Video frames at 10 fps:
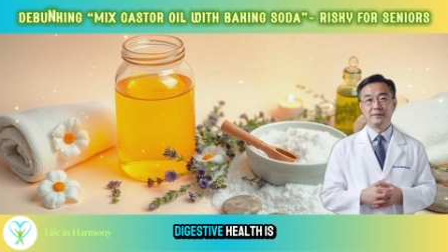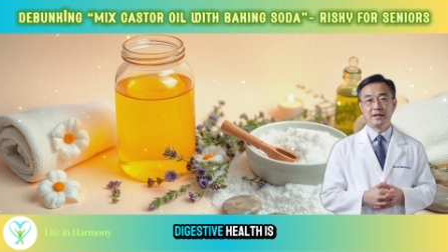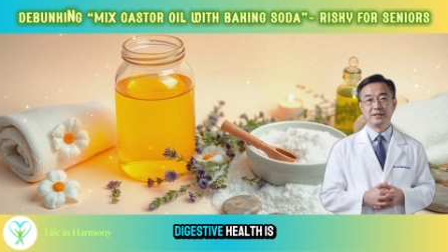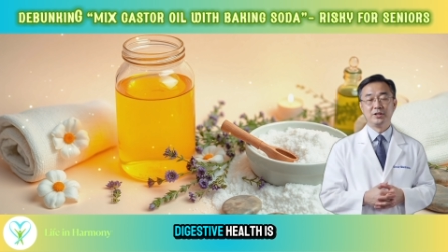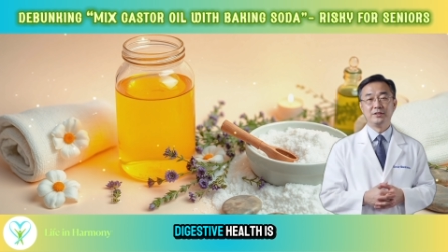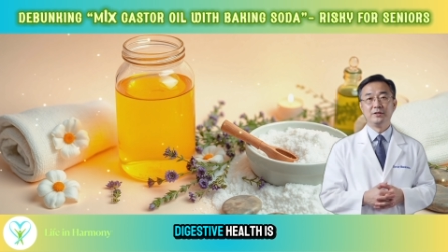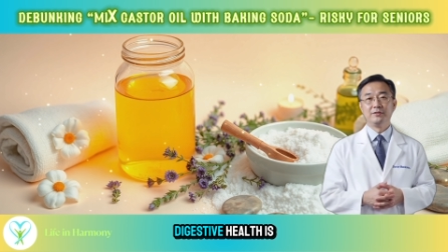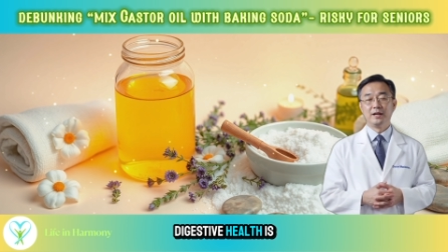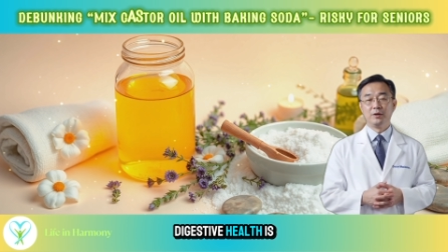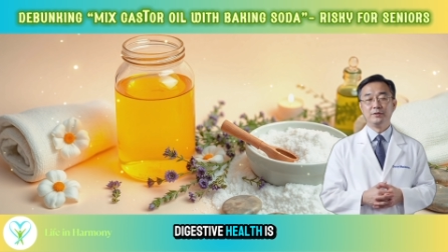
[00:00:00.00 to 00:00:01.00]
Digestive
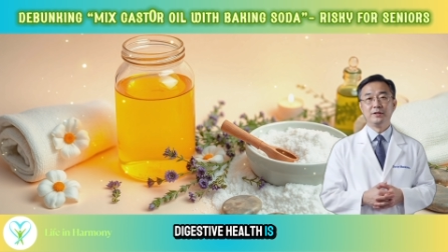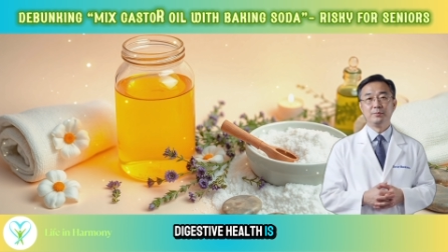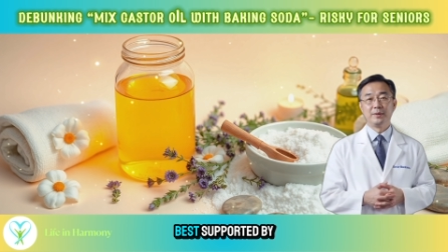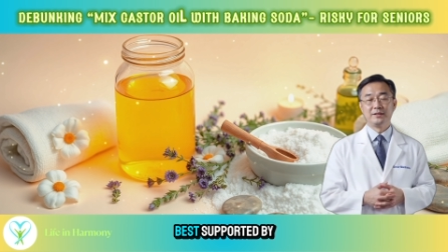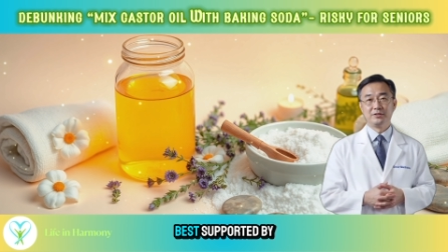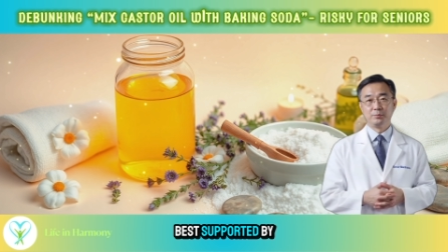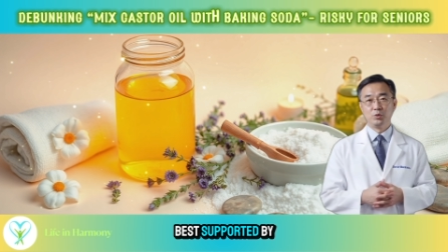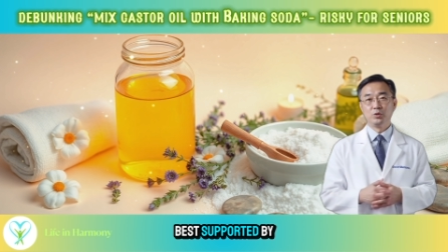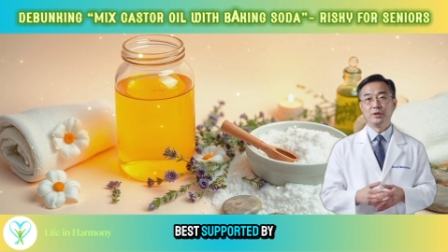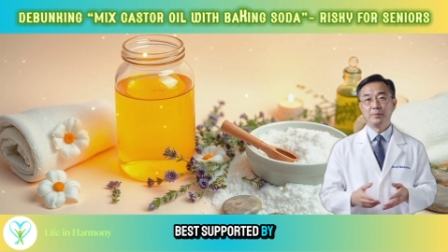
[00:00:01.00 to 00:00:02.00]
health is best
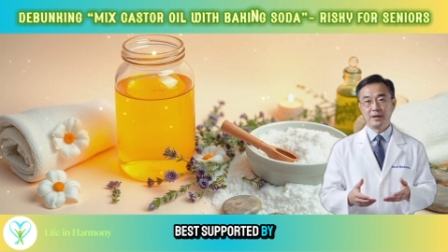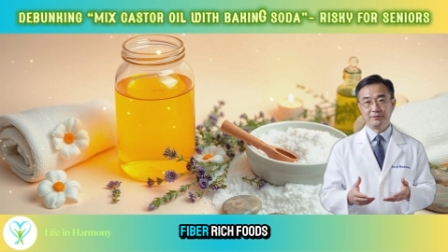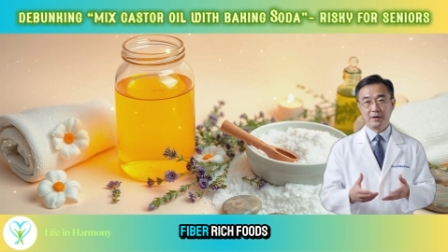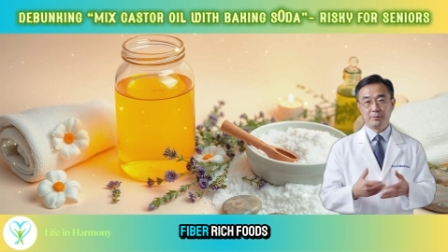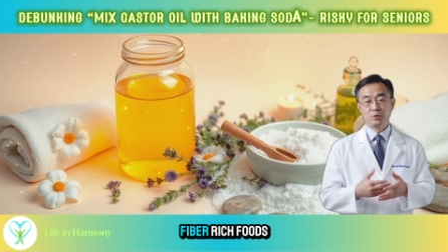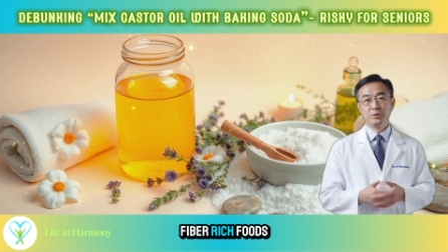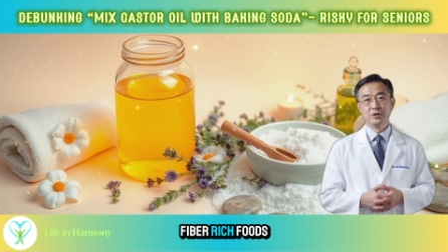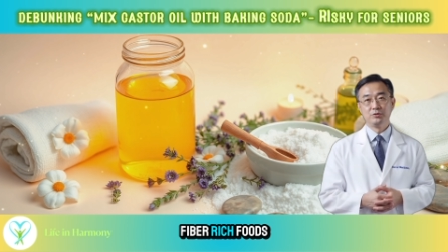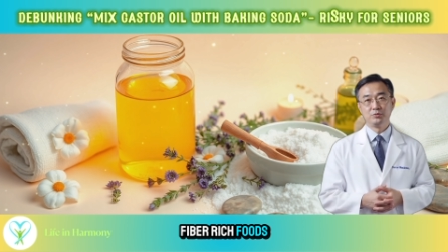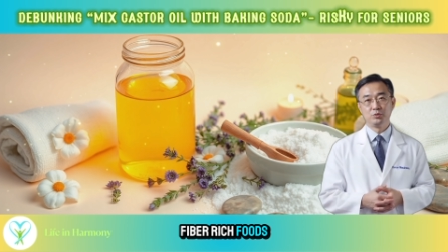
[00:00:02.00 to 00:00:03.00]
supported by
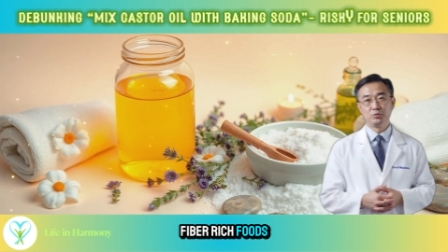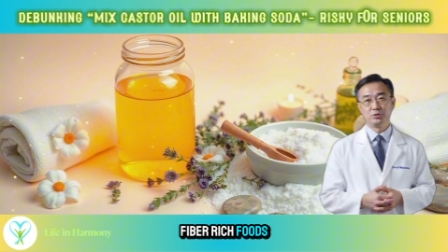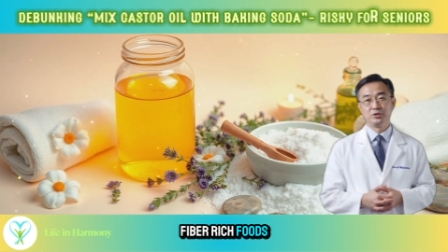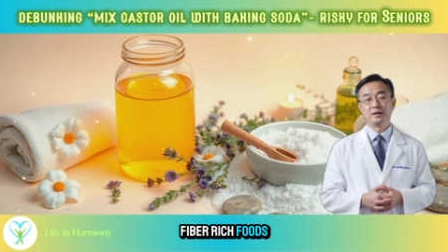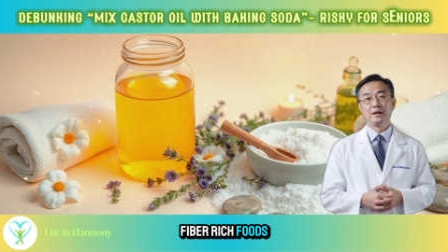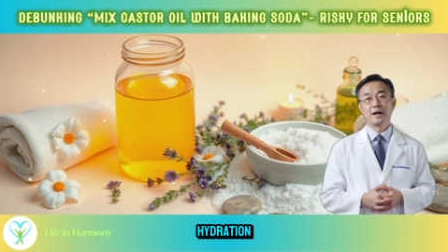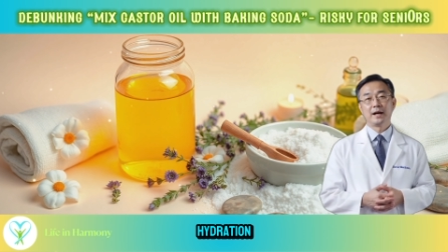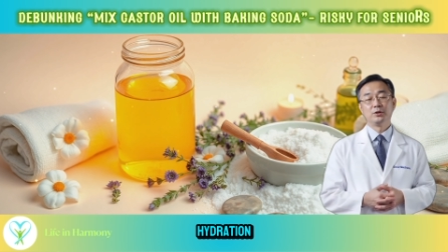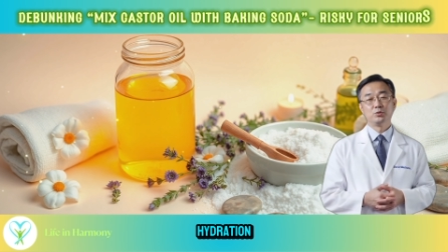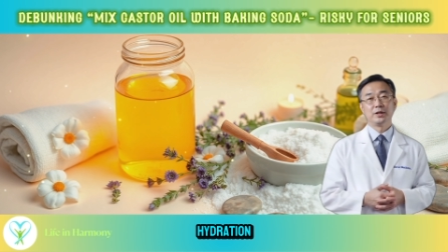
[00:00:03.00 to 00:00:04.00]
fiber-rich foods,
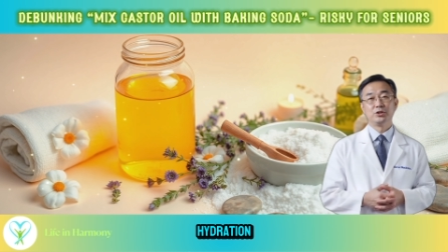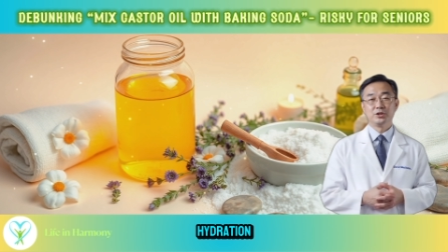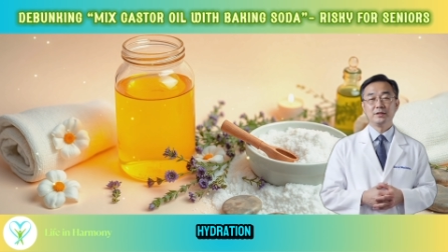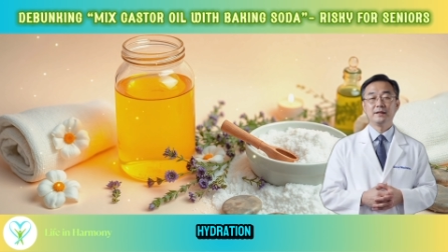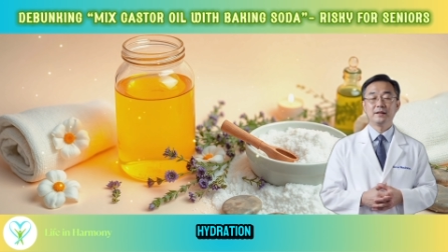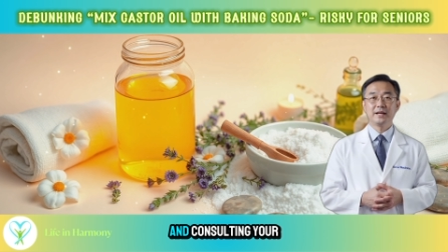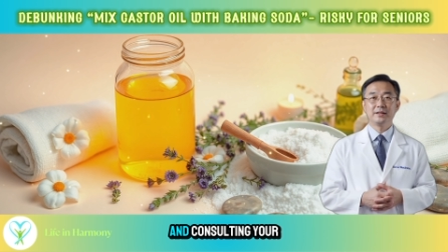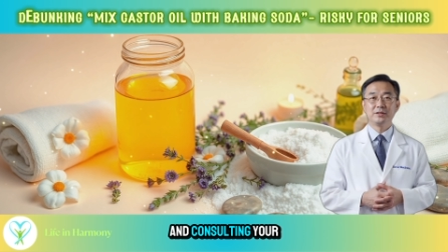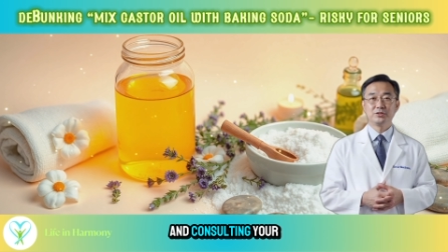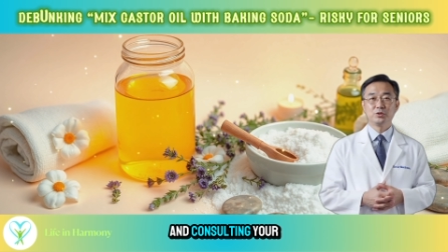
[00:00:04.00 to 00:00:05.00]
hydration,
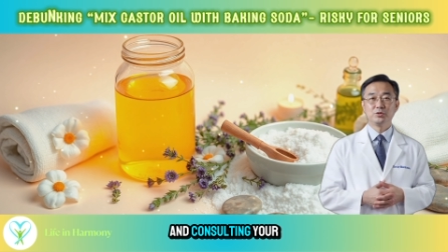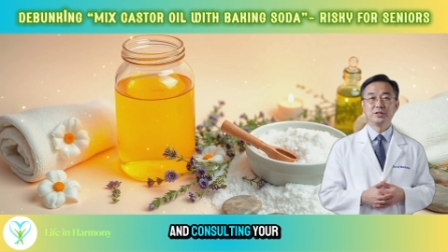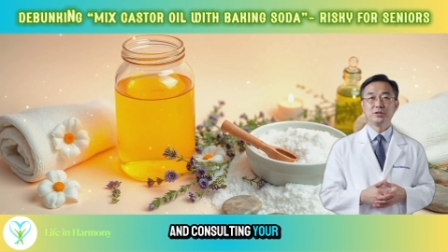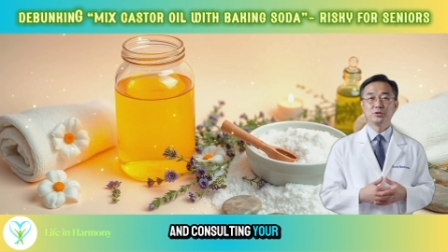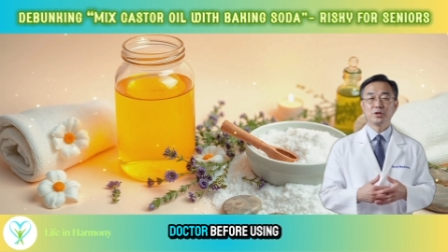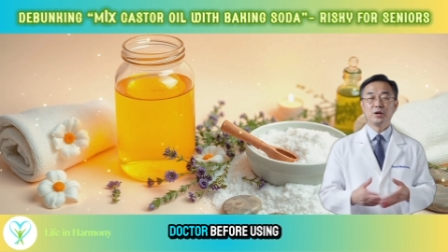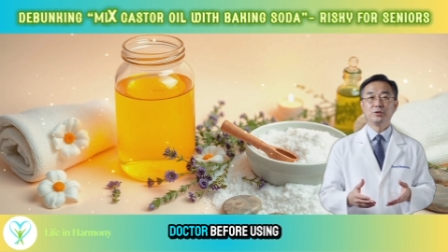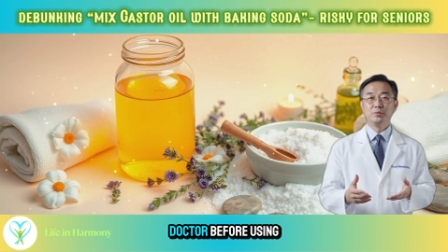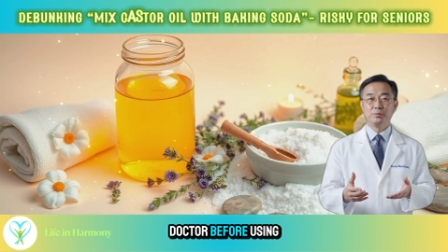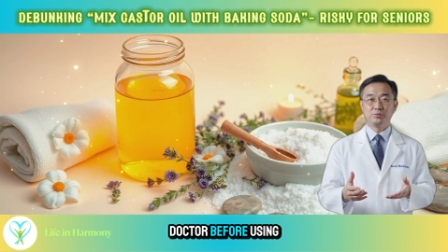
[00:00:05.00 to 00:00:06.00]
and consulting your
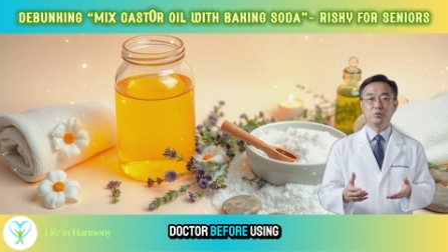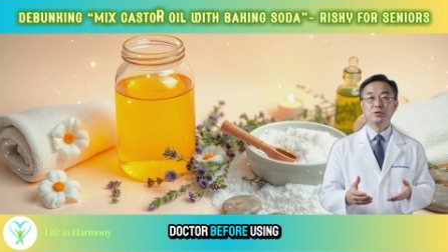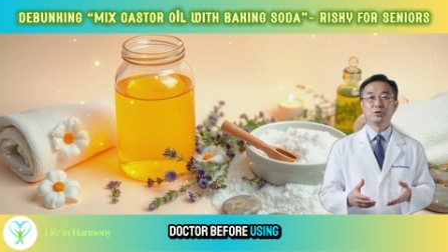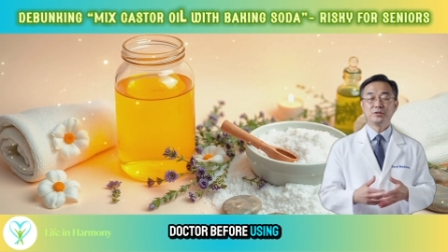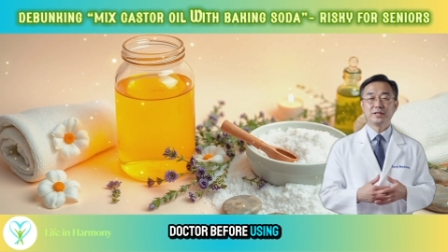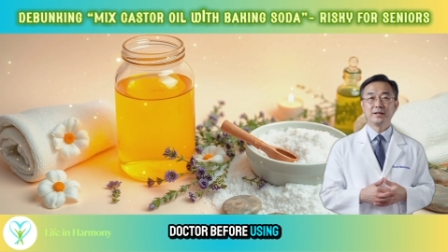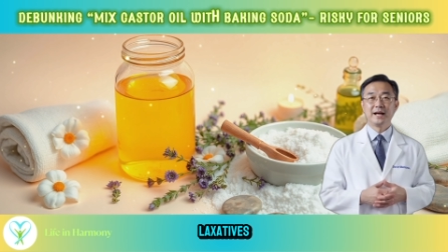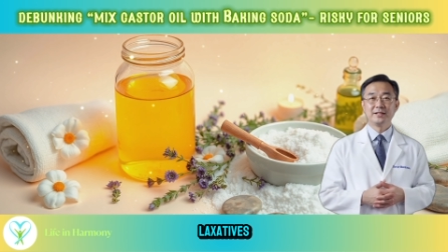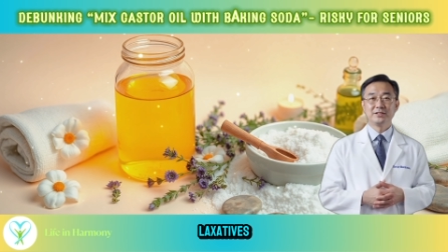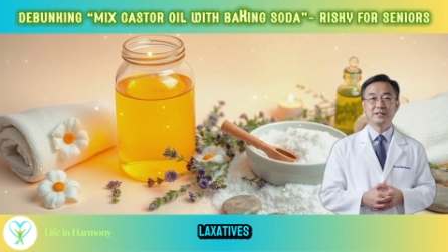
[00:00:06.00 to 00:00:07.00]
doctor before using
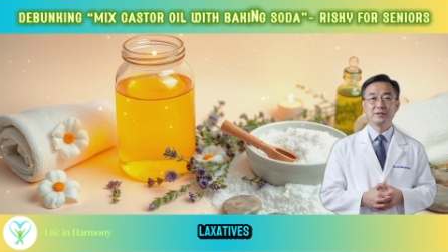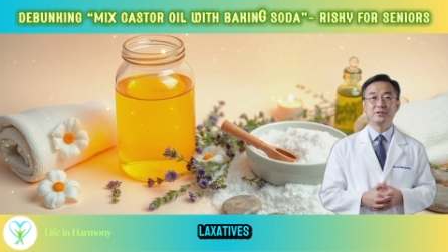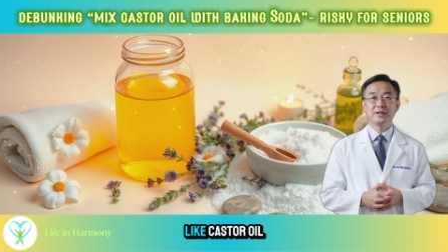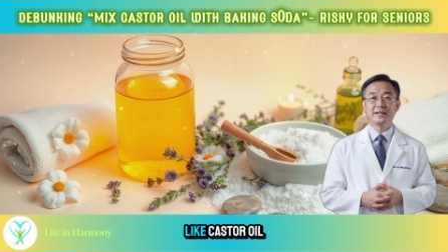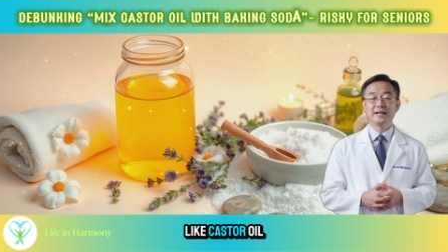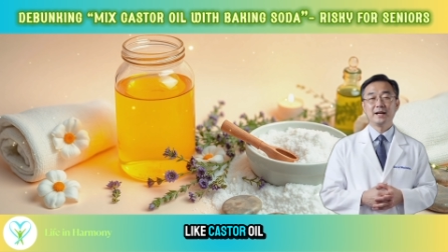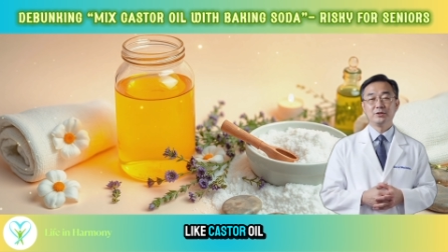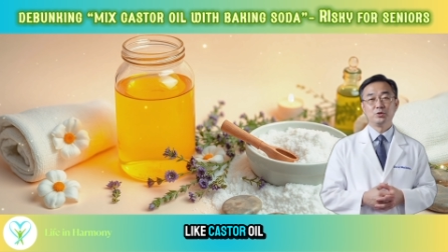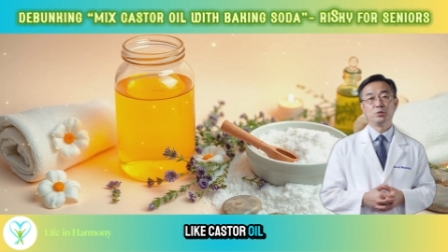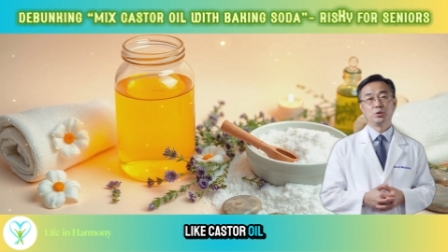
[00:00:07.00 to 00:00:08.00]
laxatives like
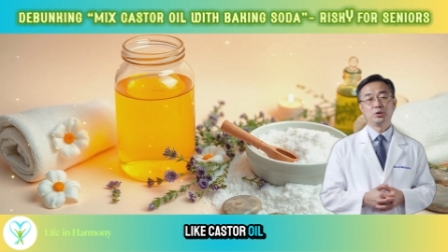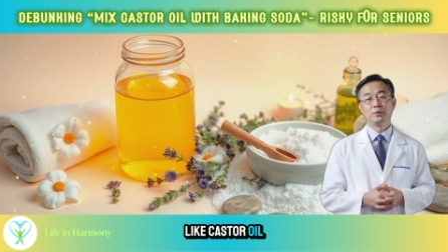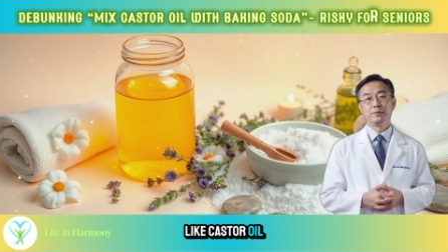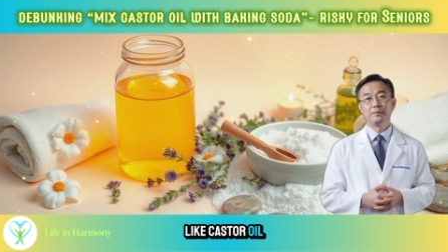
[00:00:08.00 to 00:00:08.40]
castor oil.